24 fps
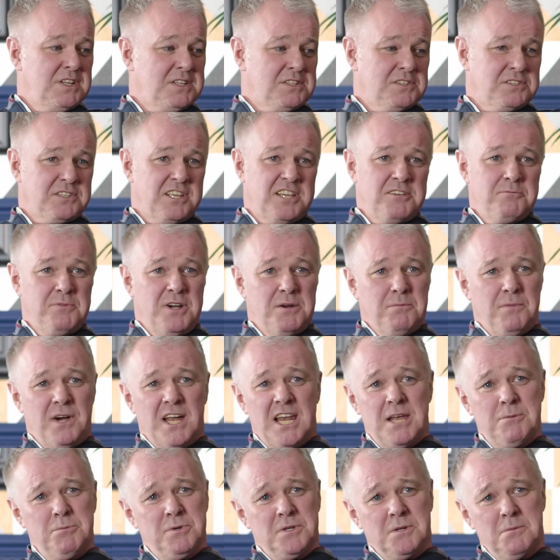Steve
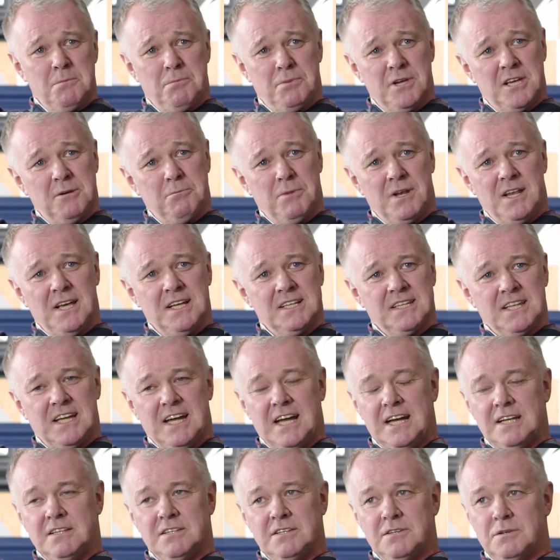McManaman and people like that.